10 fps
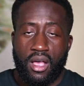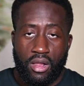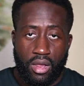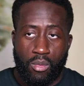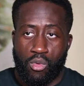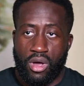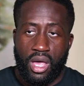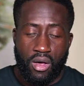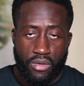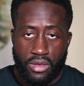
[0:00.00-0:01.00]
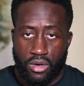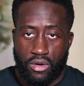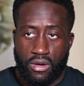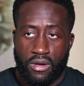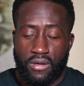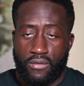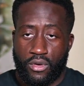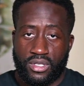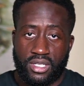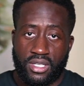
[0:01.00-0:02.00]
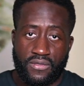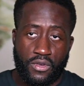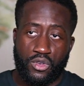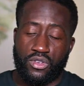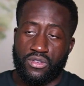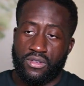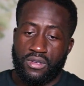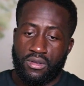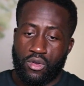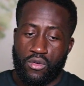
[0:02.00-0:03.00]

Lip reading: a lot more healthier versus if you just